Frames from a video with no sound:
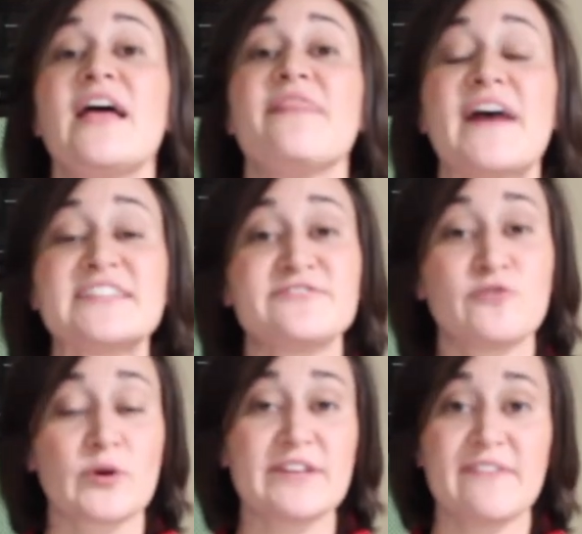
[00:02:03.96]
that's
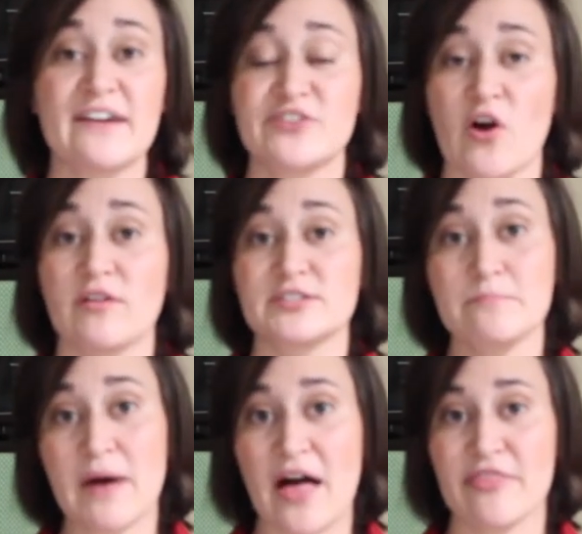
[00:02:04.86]
$45 a
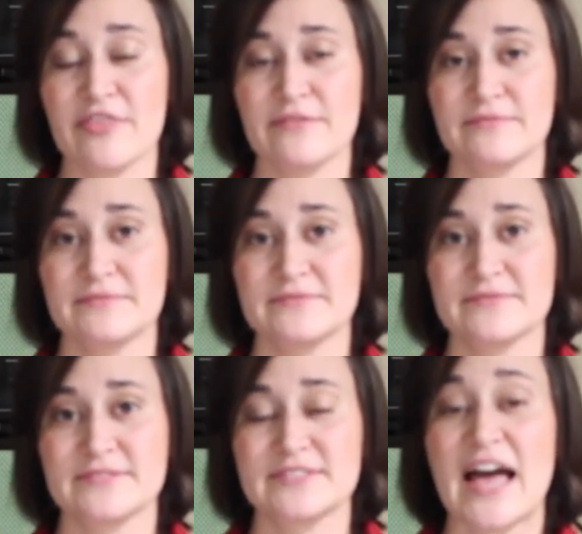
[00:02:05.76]
month.
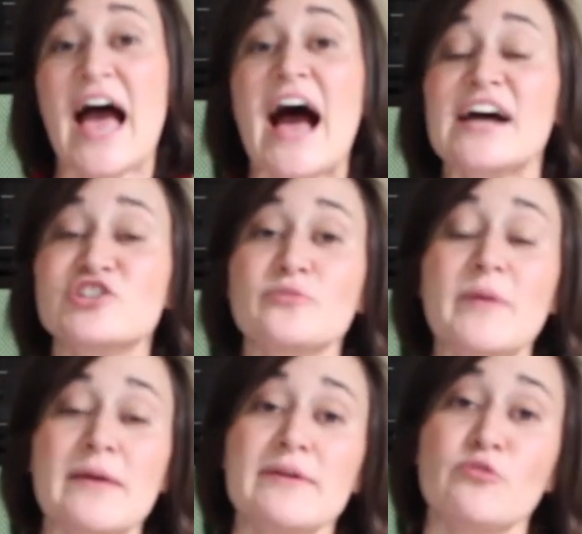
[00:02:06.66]
As your
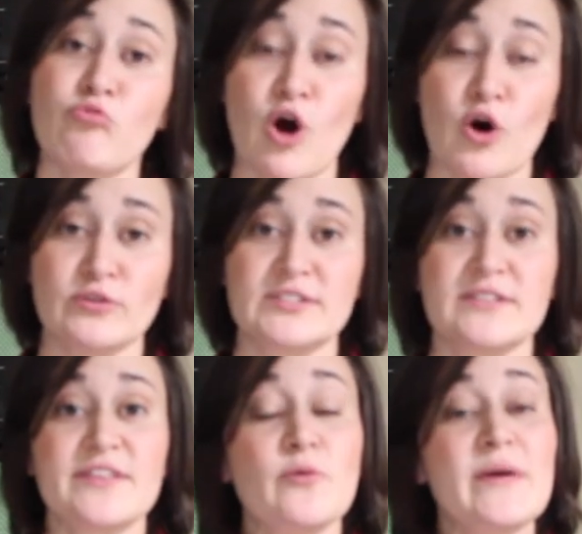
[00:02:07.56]
baby grows,
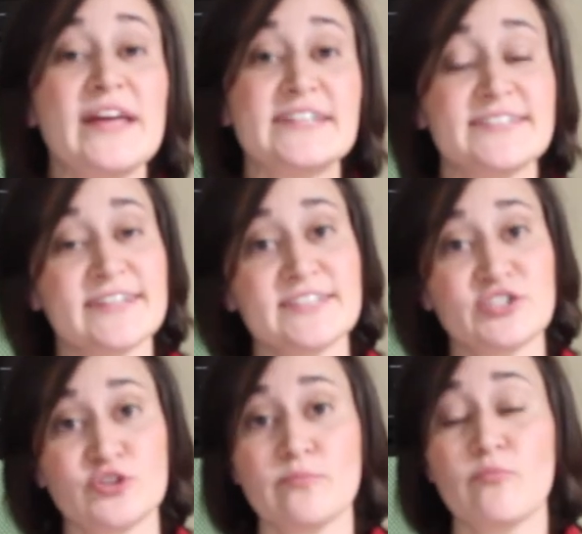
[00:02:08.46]
they'll begin to
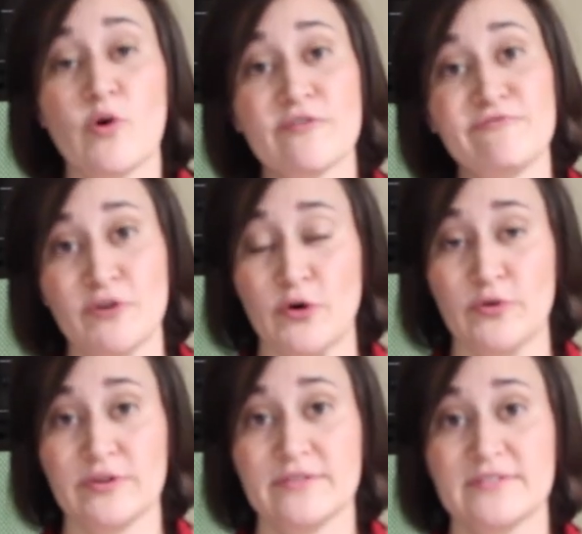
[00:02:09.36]
consume more
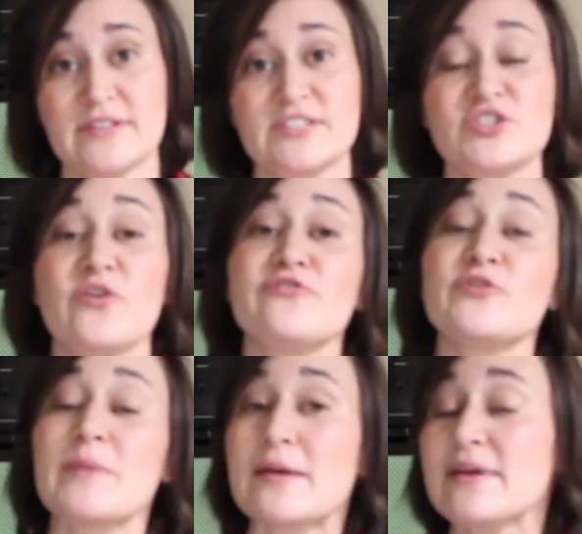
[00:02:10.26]
food. So if
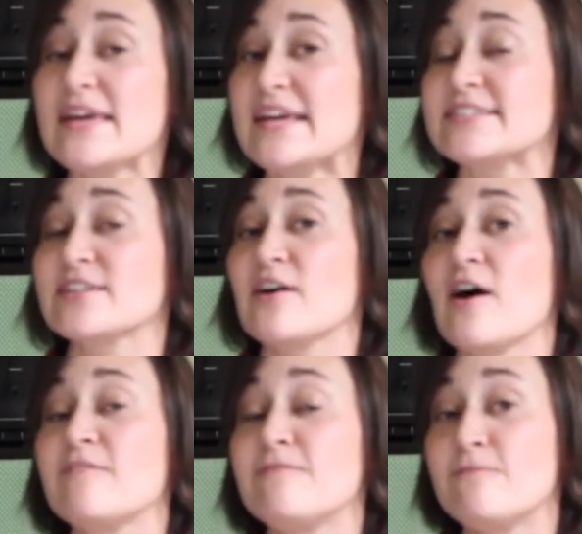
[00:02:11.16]
your baby eats
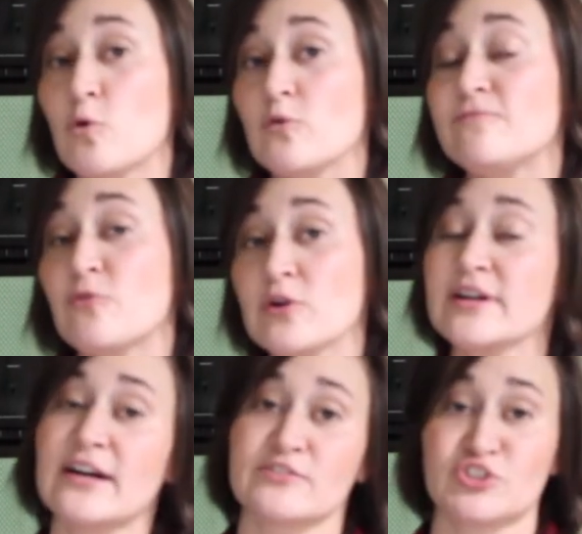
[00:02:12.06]
a full
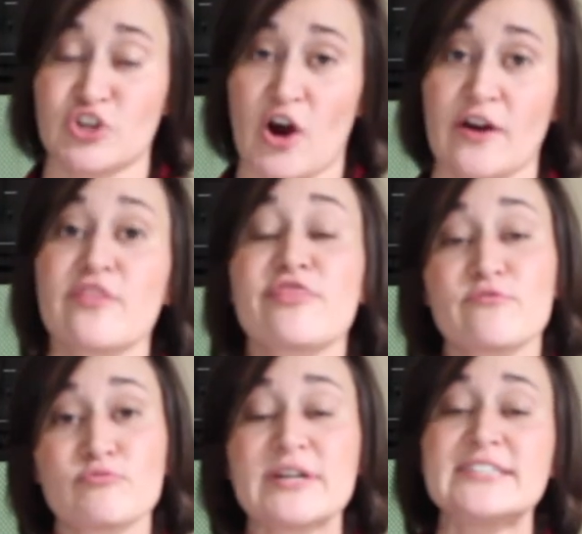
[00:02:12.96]
4-ounce jar
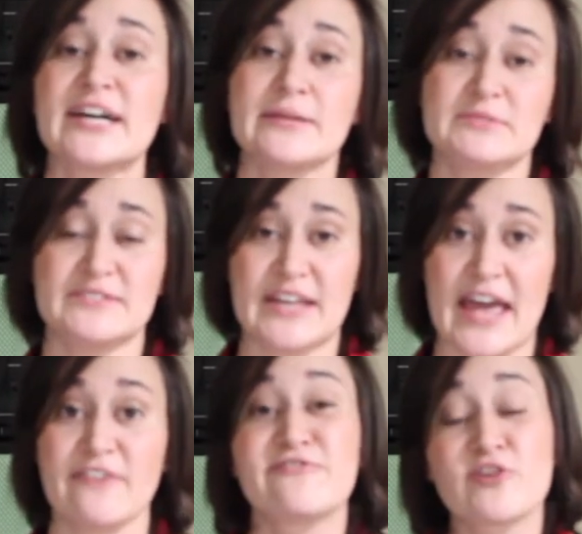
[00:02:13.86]
3 times a
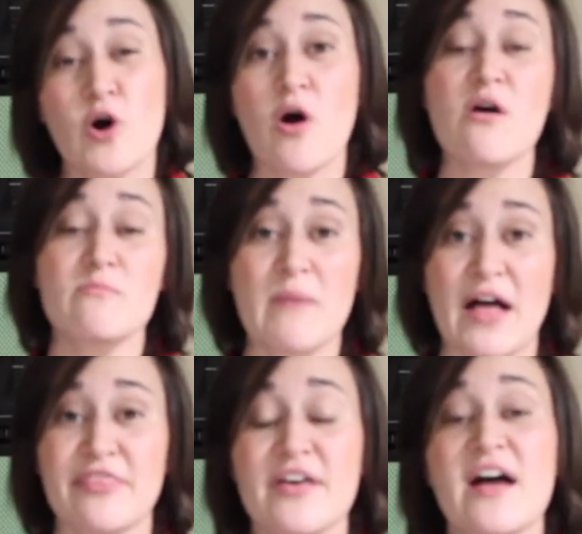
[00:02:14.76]
day for a whole
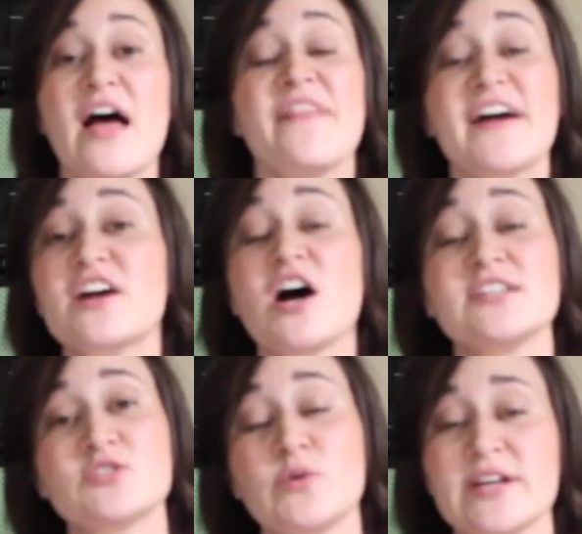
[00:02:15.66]
month, that
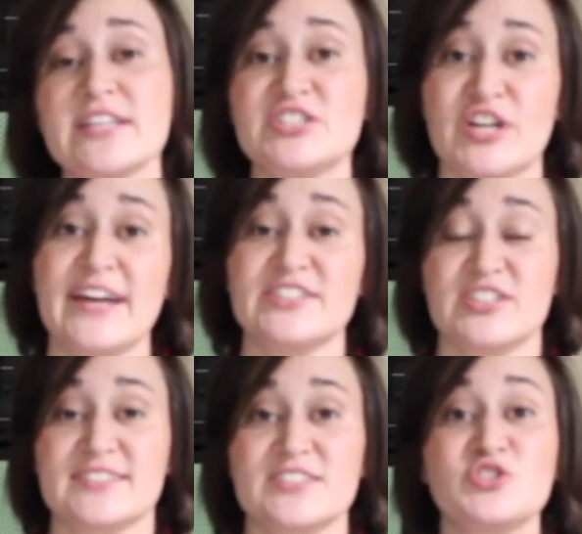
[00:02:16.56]
cost quickly
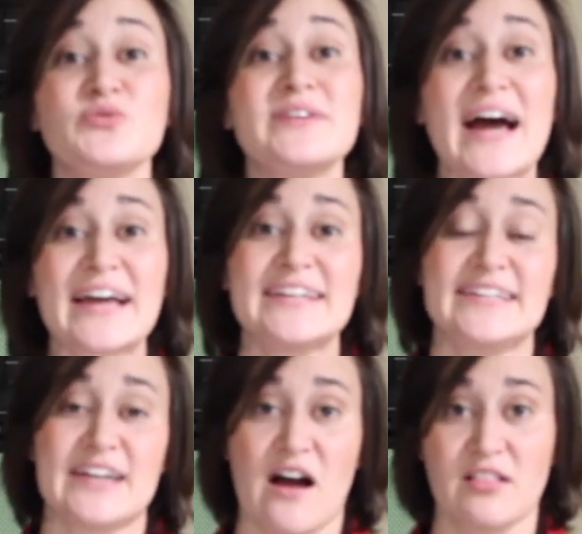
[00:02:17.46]
changes to
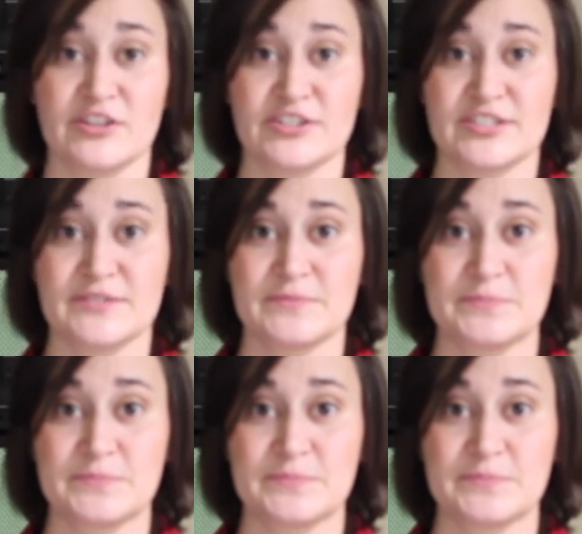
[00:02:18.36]
$90.